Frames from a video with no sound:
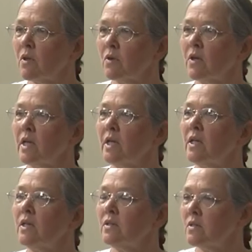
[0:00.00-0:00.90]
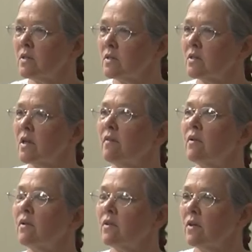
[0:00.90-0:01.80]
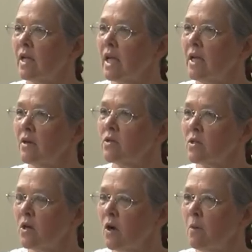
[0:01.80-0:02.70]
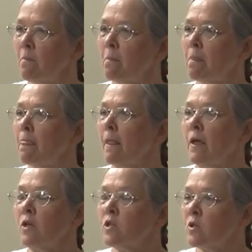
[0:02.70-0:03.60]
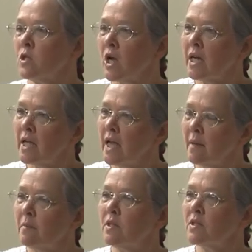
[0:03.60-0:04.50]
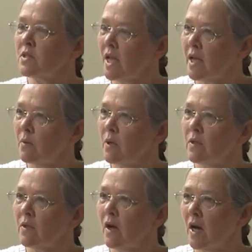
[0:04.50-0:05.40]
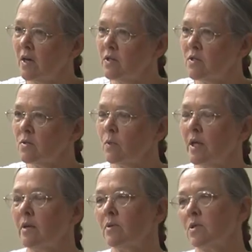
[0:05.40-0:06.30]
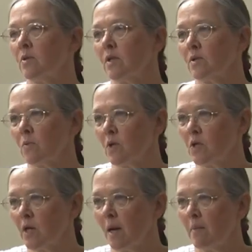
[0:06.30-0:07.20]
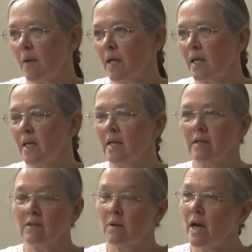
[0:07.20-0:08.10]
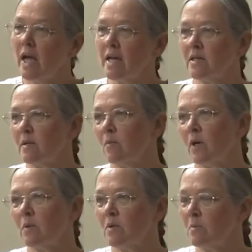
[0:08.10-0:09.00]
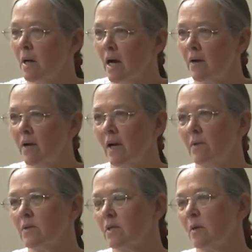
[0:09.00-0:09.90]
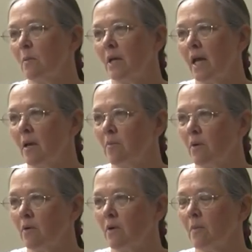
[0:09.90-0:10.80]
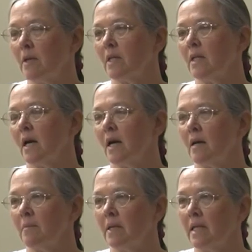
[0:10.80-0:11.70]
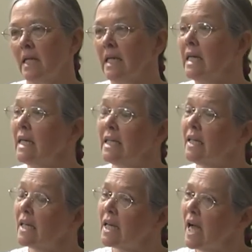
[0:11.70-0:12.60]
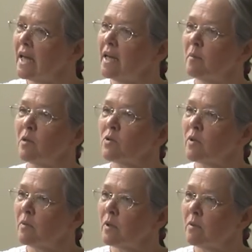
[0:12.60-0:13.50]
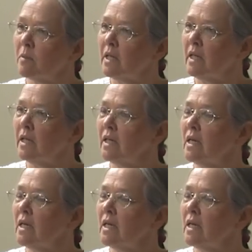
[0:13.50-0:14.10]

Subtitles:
37, 38 years ago. So John came to stay with us when he was doing this workshop, and so I asked him what it was about. I was in a BA program at the time, and he did a guided imagery with me,